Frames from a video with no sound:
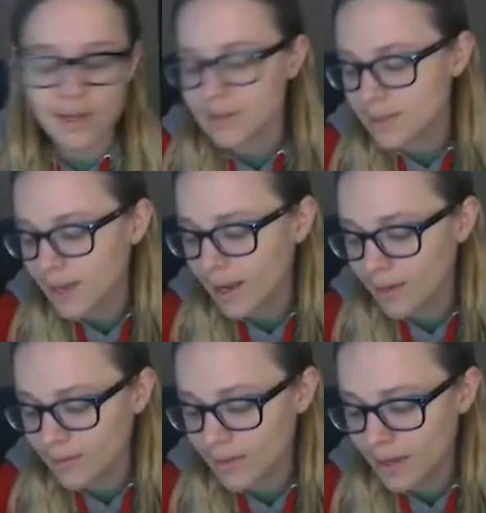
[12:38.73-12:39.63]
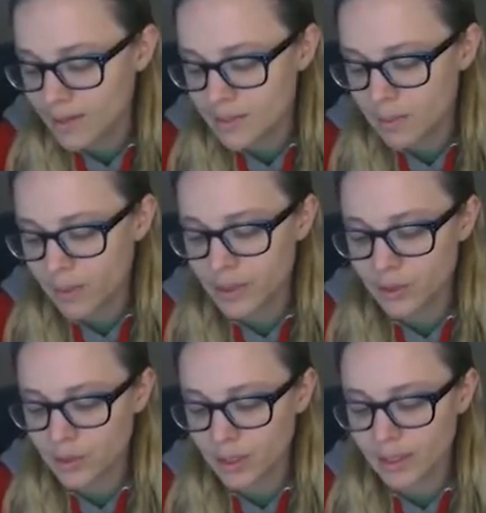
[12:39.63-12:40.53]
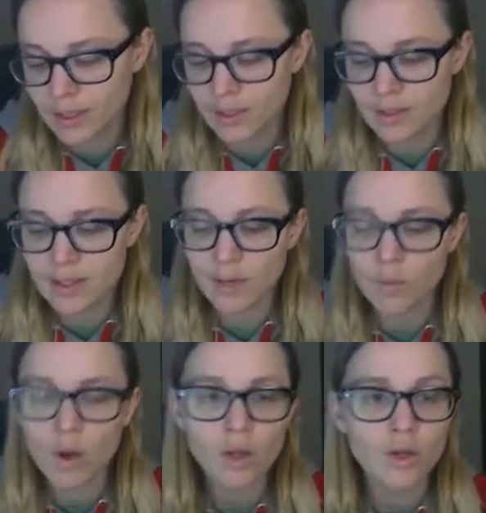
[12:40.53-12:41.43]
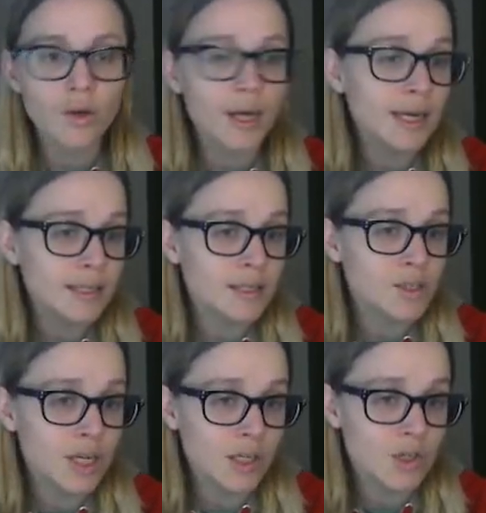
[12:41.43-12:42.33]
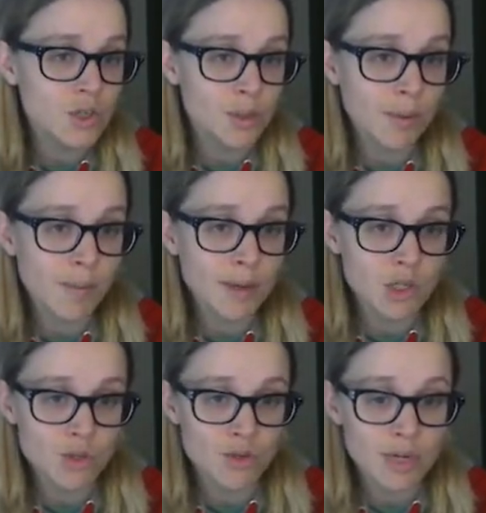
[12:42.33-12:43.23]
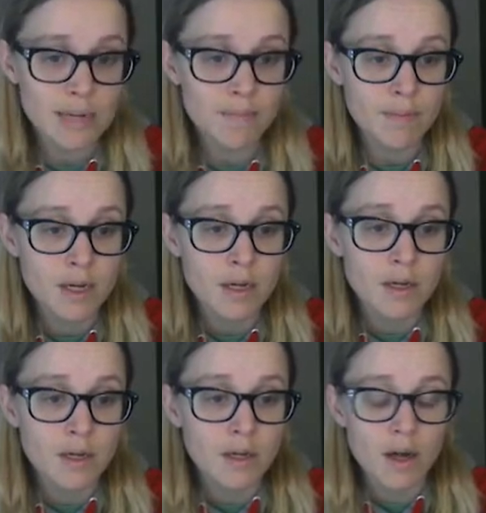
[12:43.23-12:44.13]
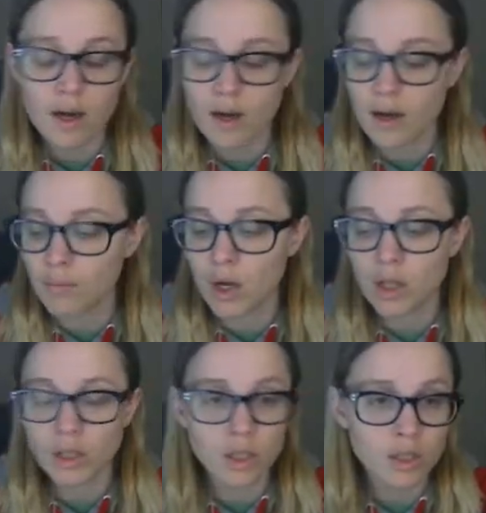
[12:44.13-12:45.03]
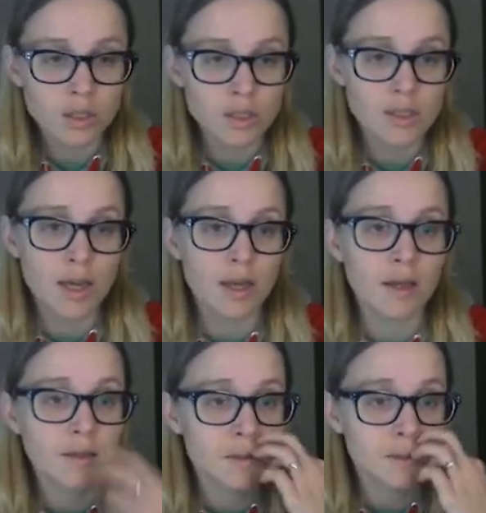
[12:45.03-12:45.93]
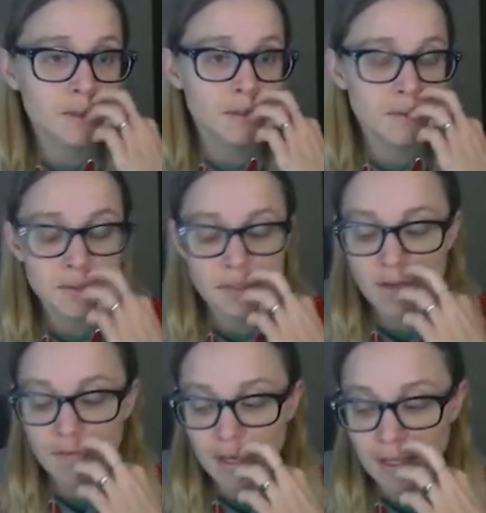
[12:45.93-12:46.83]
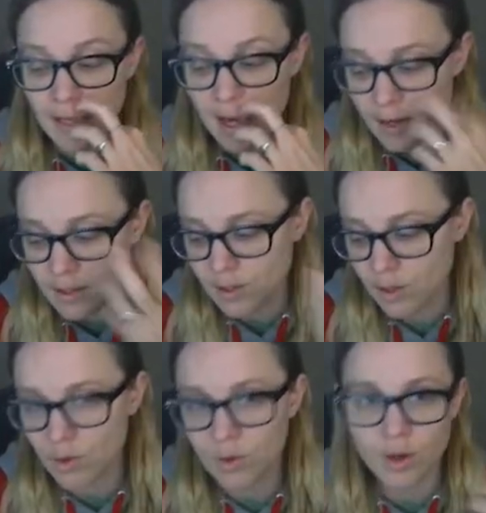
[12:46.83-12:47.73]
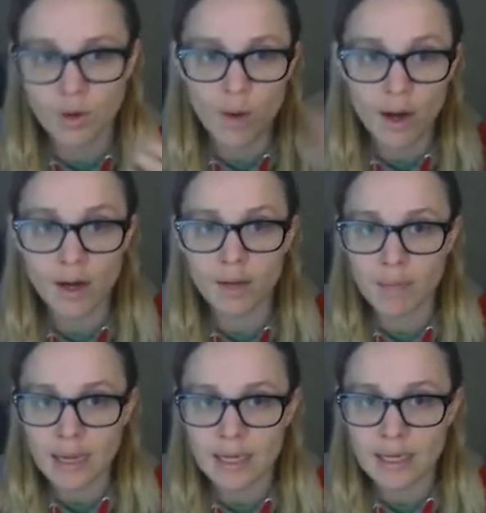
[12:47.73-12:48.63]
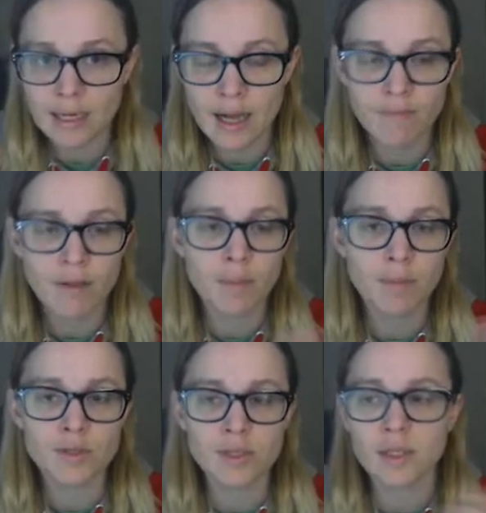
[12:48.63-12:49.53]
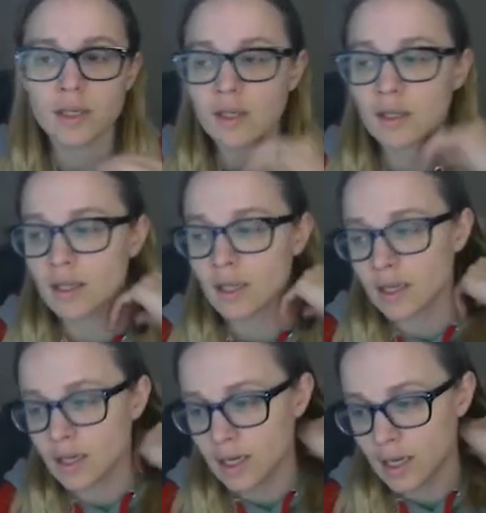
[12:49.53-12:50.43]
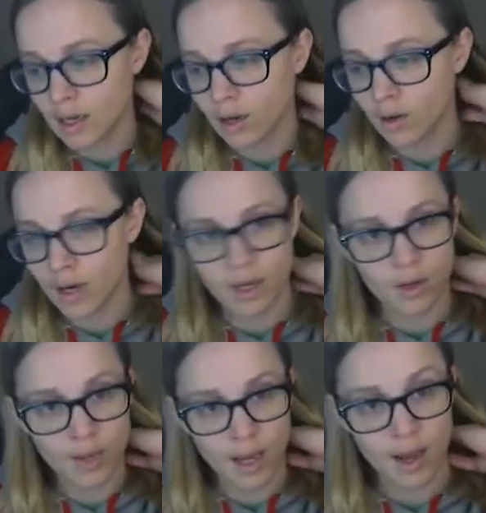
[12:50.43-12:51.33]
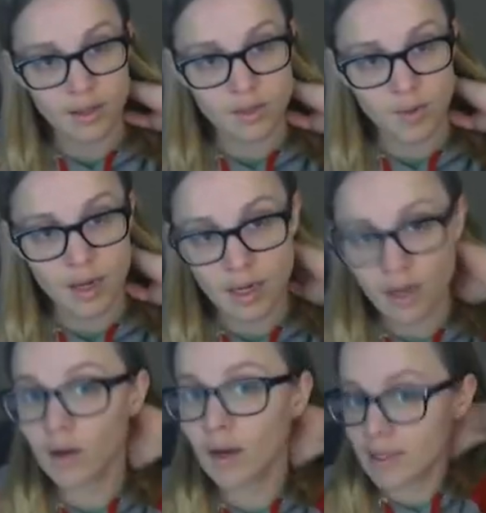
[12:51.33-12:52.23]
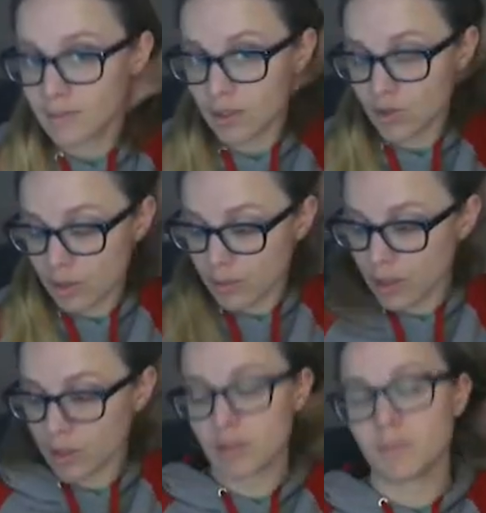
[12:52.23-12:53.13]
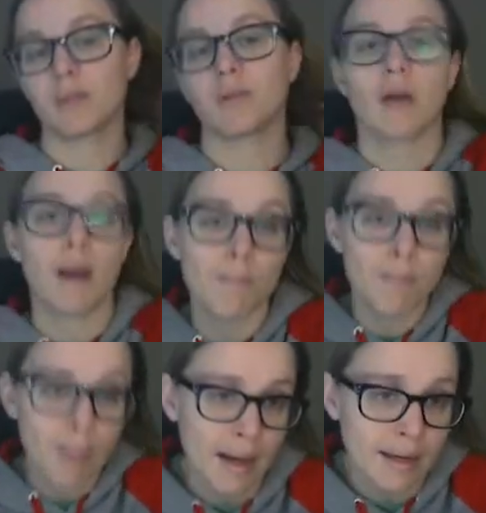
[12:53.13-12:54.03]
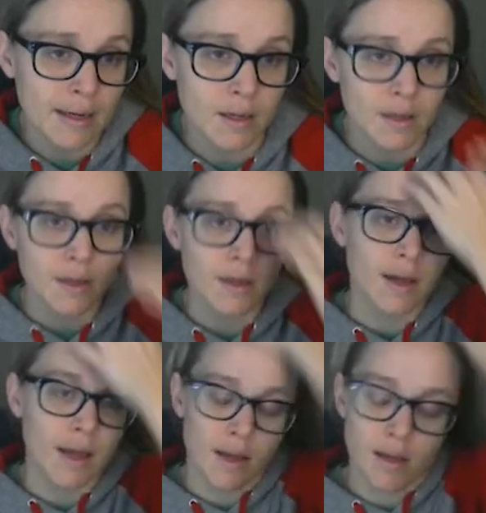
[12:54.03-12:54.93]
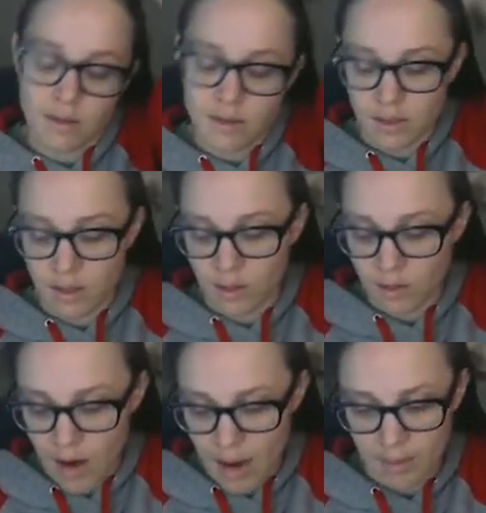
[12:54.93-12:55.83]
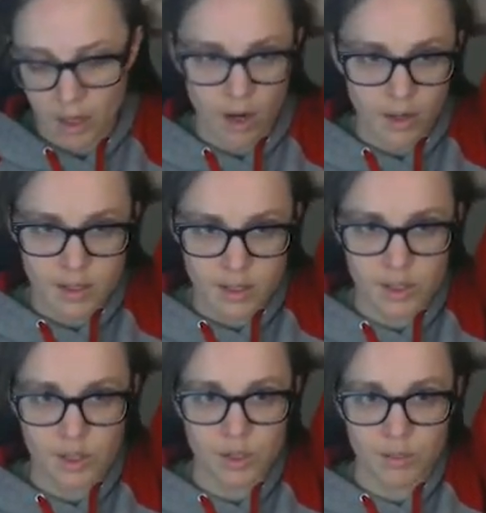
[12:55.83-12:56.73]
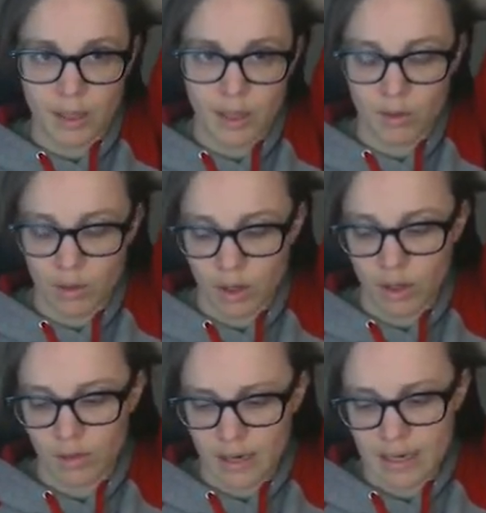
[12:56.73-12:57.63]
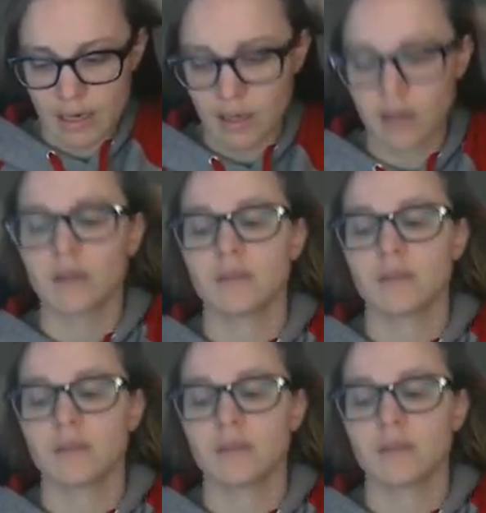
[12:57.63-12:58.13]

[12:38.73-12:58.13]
I just kind of, at this point, doodling, and I was like, well, I need to change some of my stream alerts and stuff like that. So, why not make it, I'm using the Neko cats right now as my stream alerts, but they're not mine. And, I'm an artist. I should do my own art, right?